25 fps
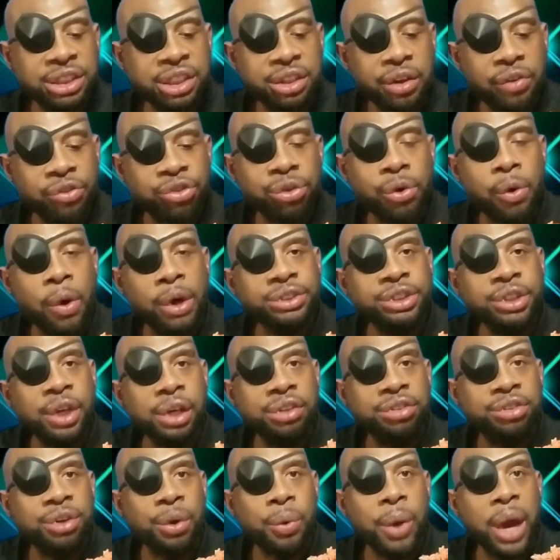just crunched on
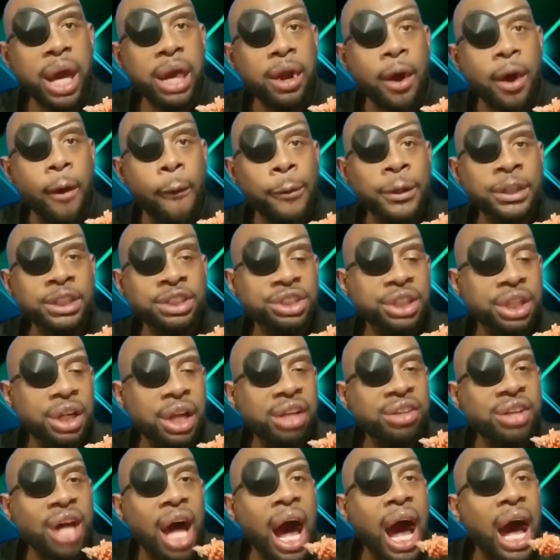the serrano. It's, in,
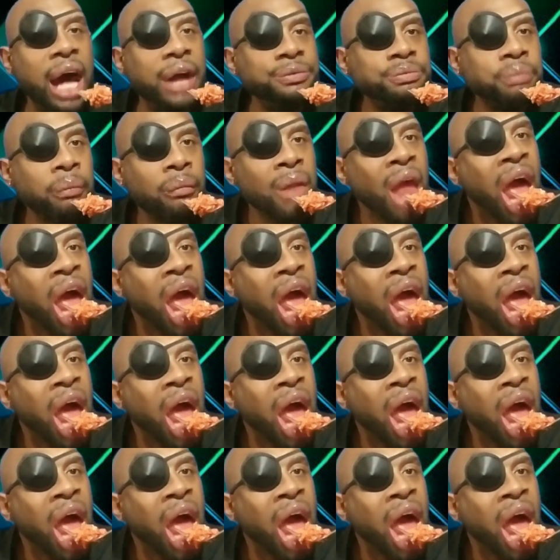it's hot.